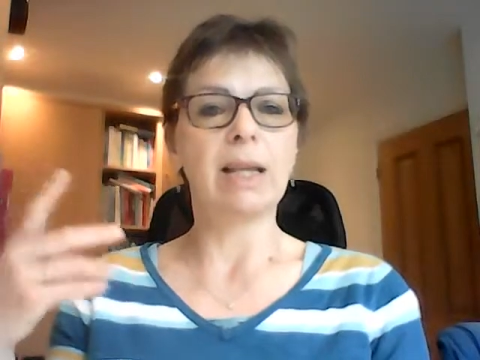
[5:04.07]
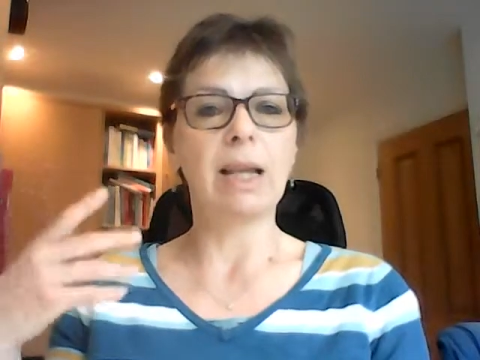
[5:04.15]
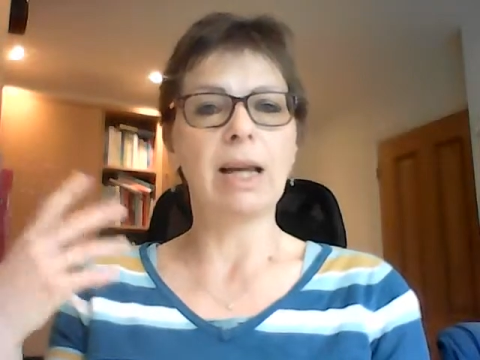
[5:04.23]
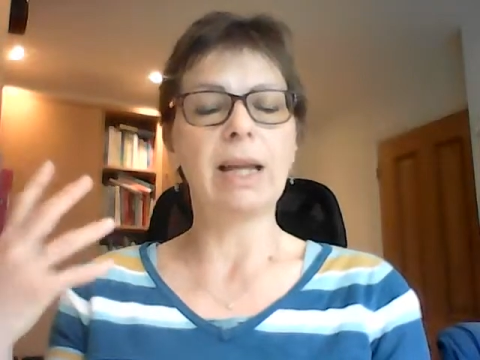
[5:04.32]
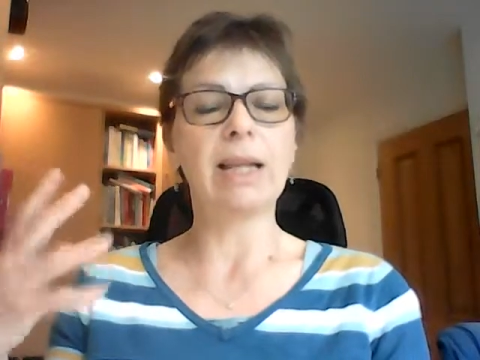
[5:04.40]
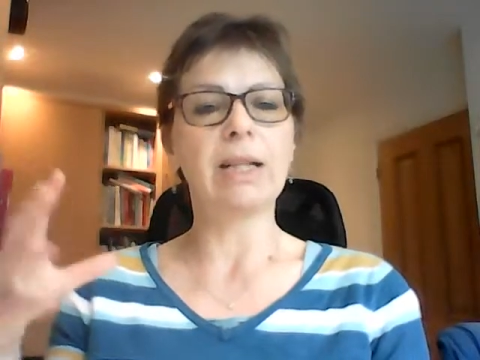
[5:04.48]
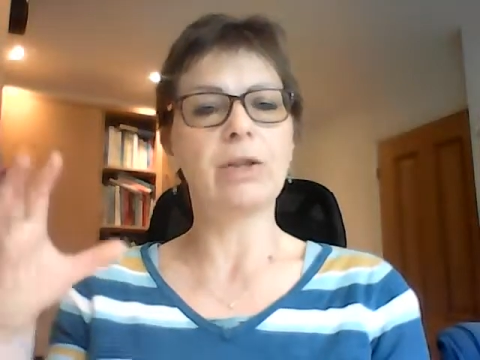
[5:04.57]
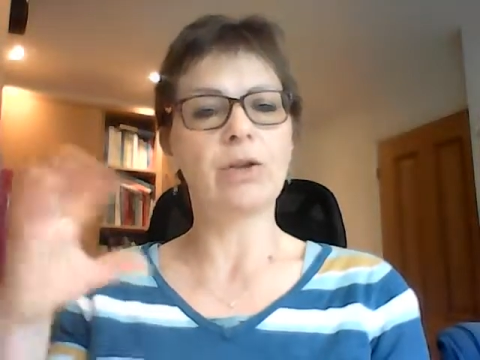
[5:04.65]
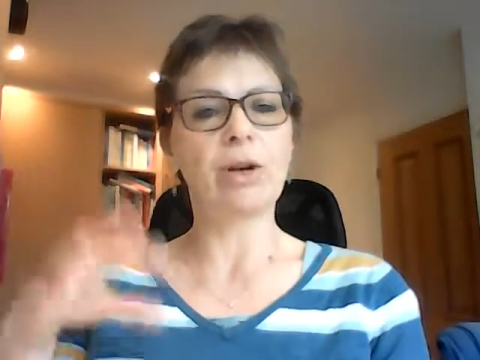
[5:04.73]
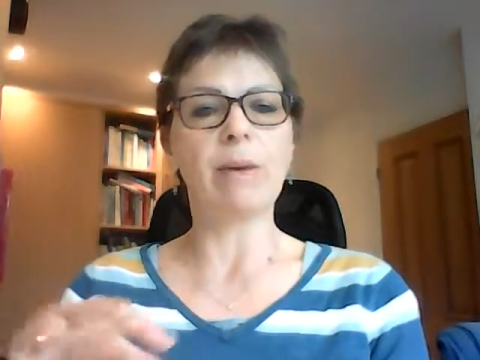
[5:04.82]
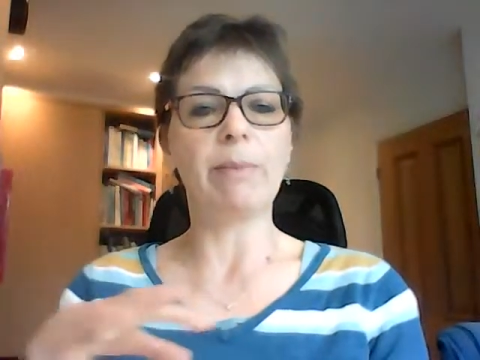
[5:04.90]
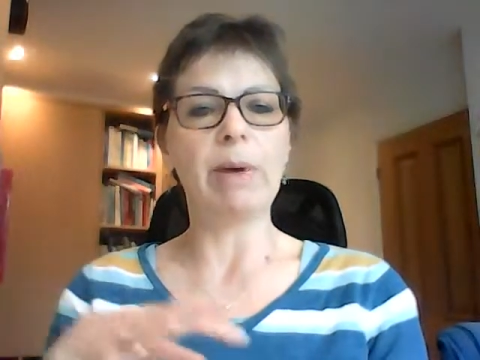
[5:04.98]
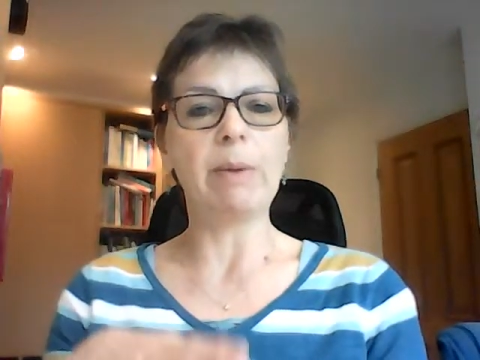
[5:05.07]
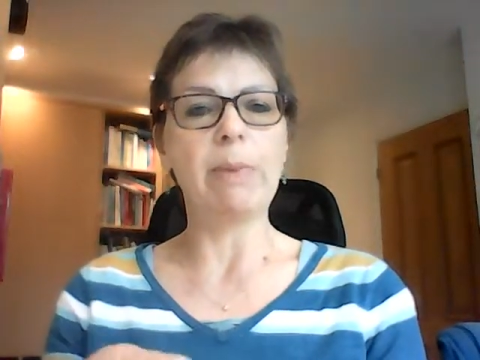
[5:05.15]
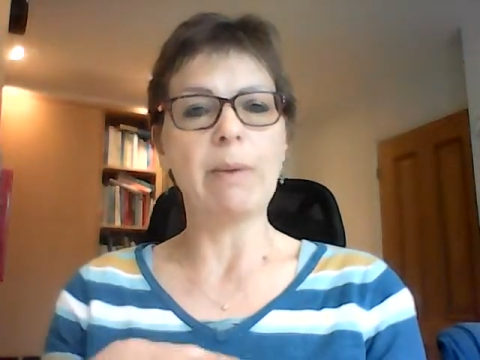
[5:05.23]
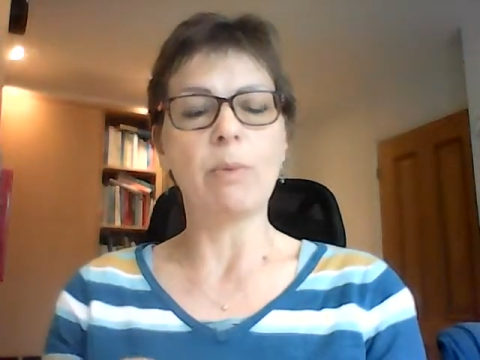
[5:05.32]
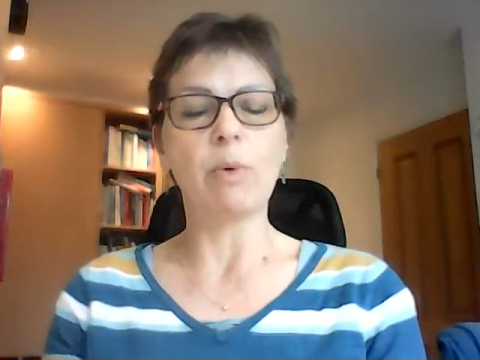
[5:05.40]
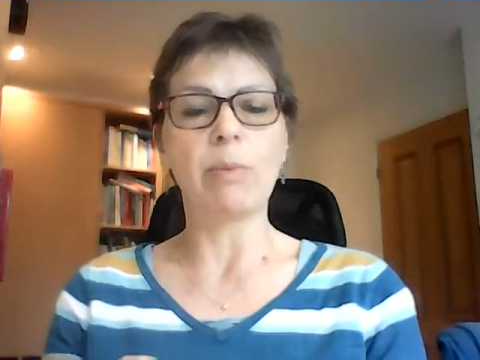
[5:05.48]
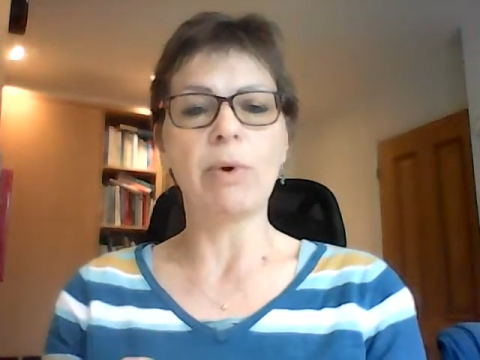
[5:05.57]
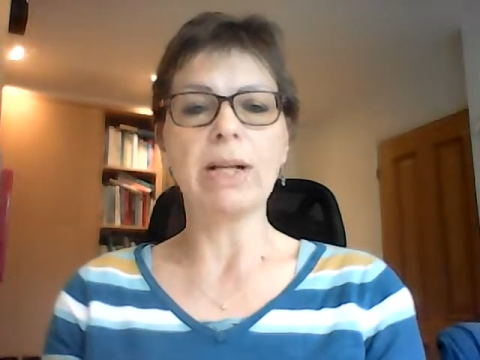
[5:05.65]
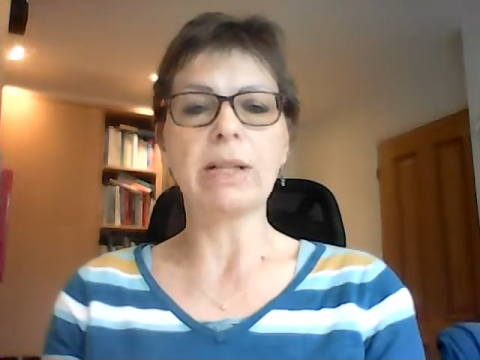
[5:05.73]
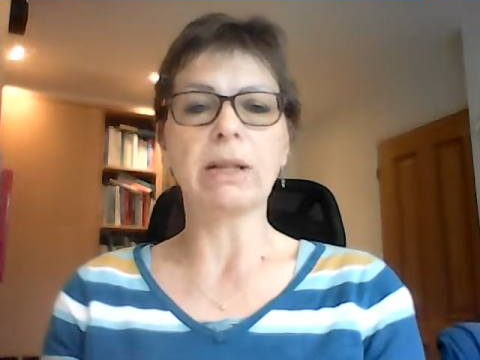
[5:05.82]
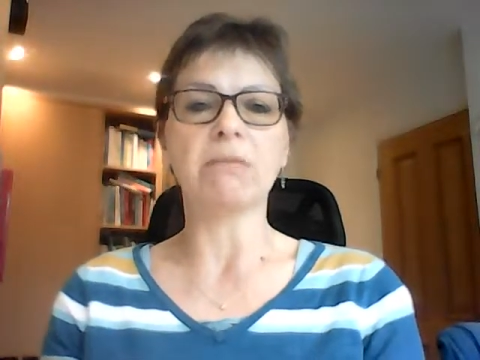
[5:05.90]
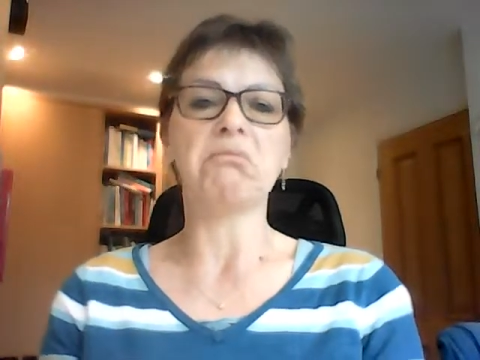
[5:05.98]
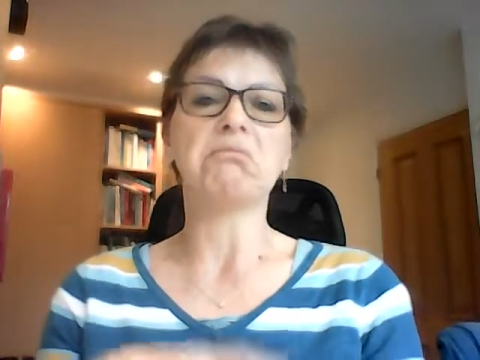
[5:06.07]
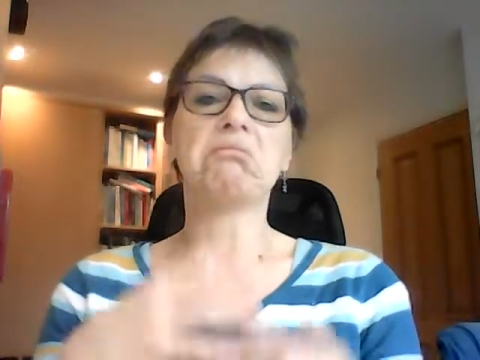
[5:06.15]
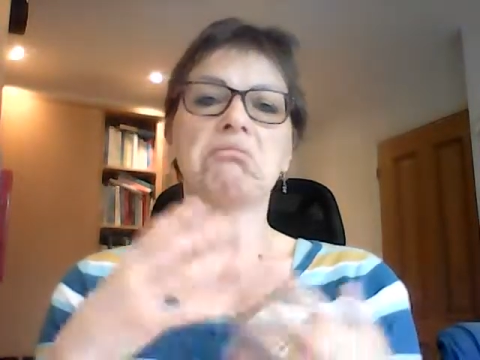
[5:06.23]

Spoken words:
learning to try and be a bit more present,